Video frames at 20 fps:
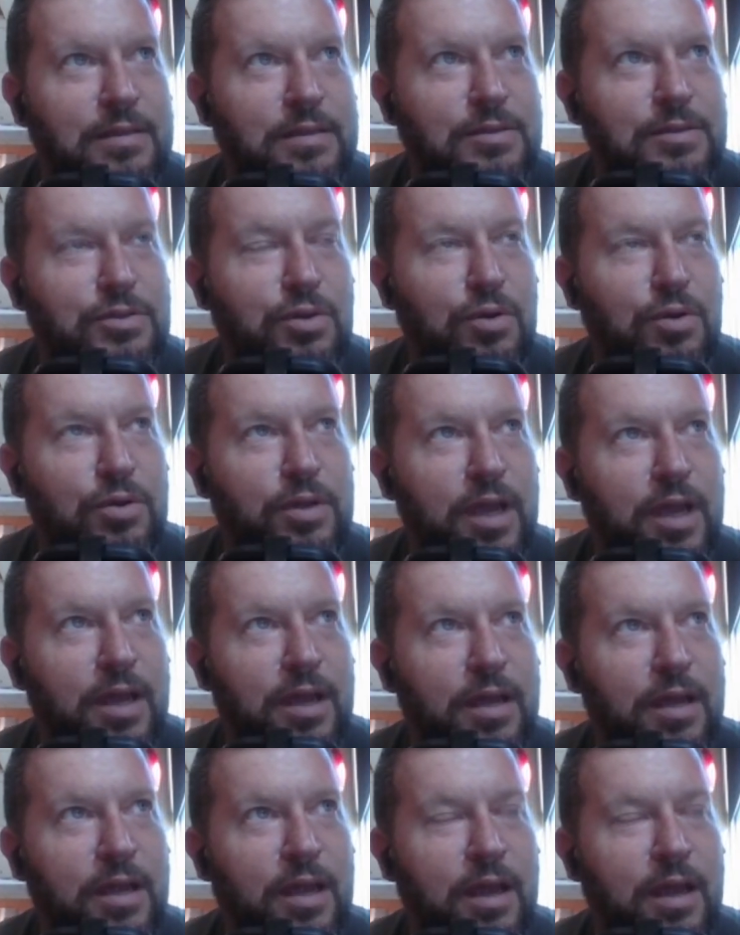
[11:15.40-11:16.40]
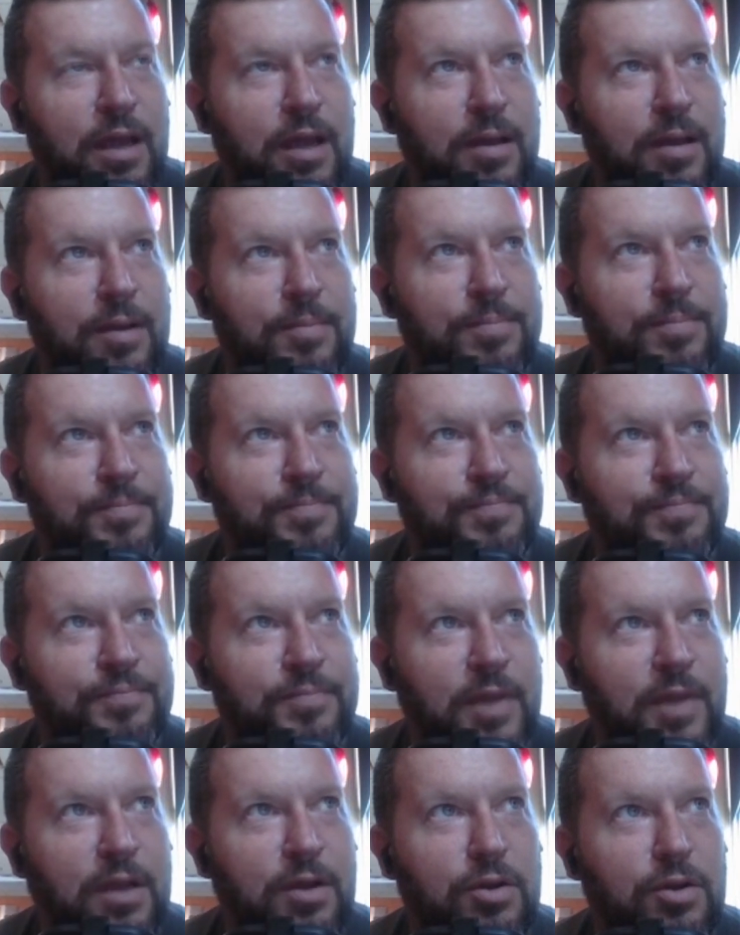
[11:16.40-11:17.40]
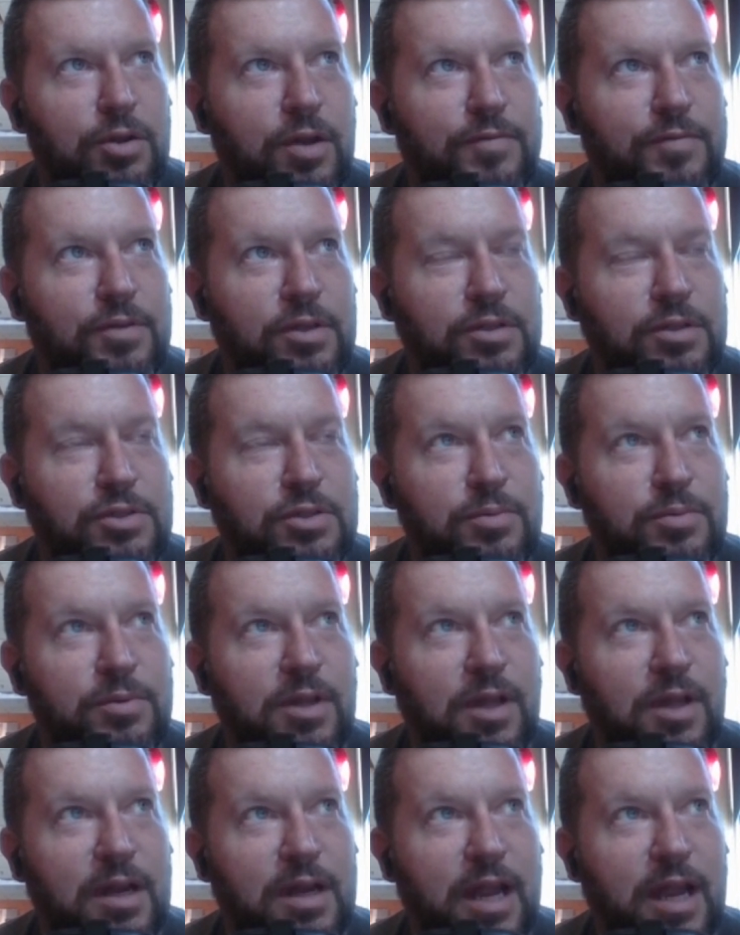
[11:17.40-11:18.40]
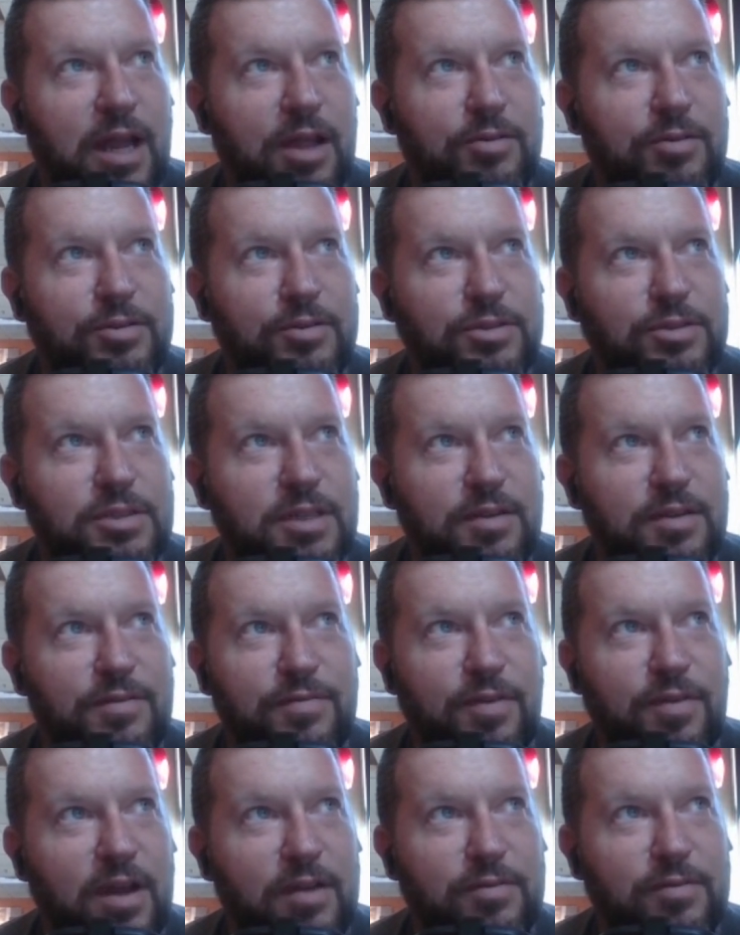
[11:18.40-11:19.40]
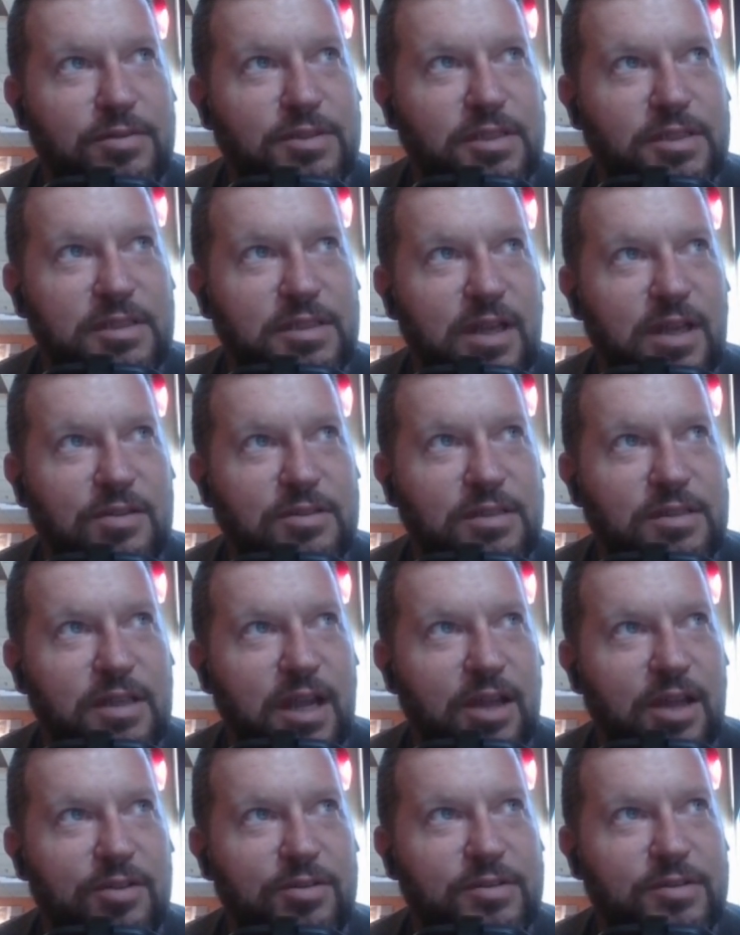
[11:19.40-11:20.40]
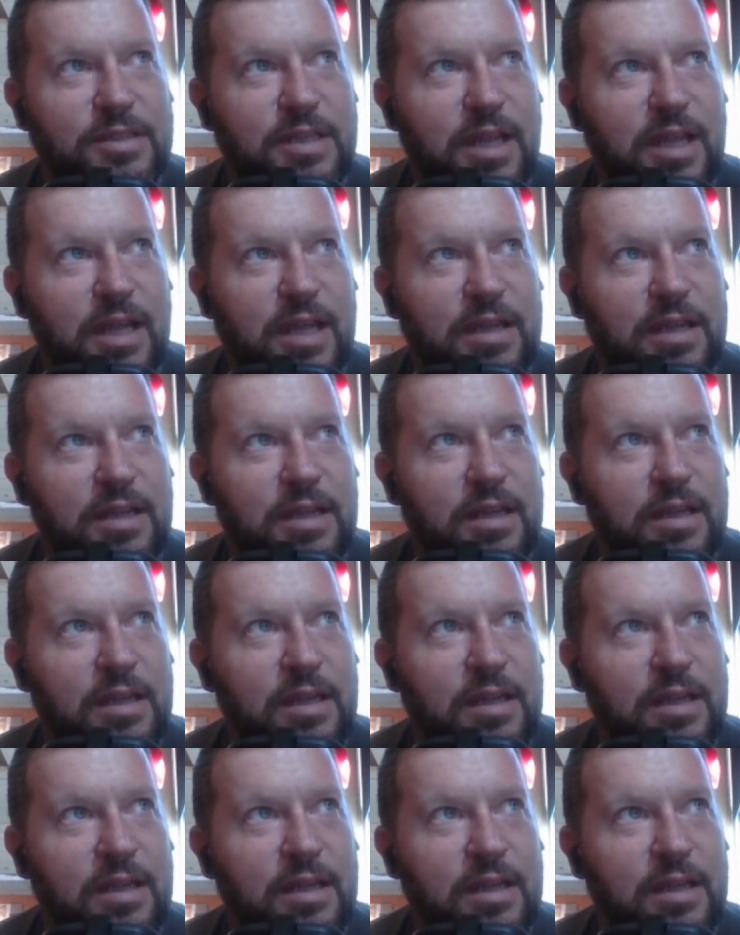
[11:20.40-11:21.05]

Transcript: So yeah, I know you have to consume a lot of calories. You said 5 or 6,000 calories a day.